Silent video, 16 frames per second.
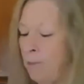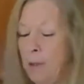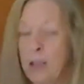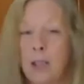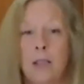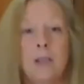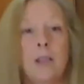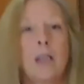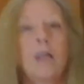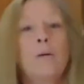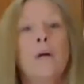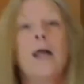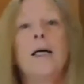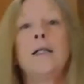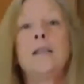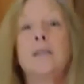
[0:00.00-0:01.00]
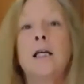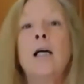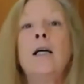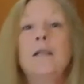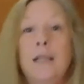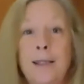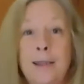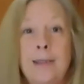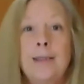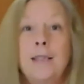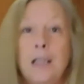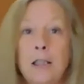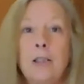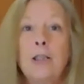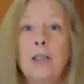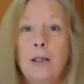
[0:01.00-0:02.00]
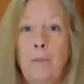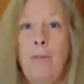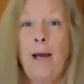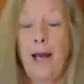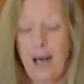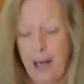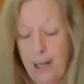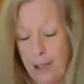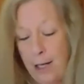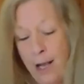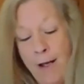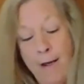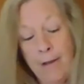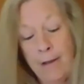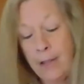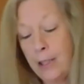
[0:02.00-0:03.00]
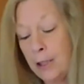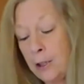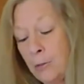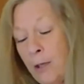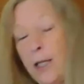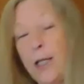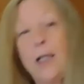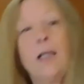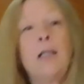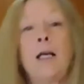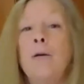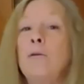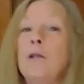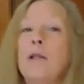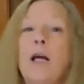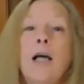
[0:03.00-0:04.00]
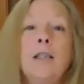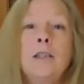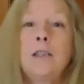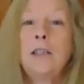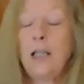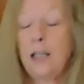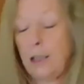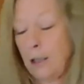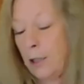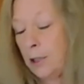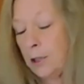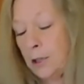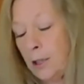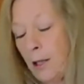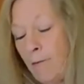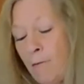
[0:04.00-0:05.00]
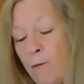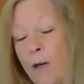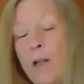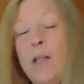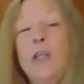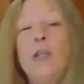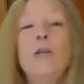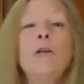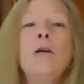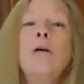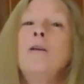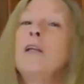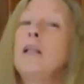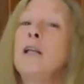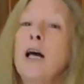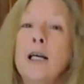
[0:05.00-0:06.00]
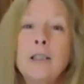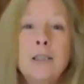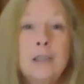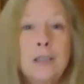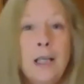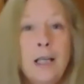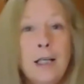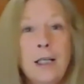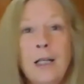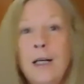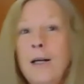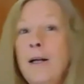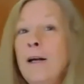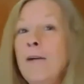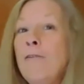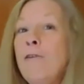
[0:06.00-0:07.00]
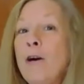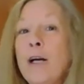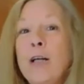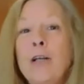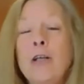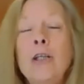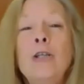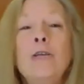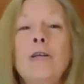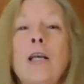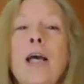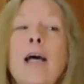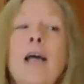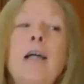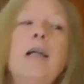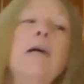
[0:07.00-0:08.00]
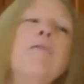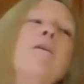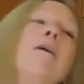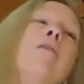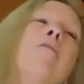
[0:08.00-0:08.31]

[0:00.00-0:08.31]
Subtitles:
because otherwise they stick to the pan. This way they will not stick. This stuff, the non-stick foil, you can't even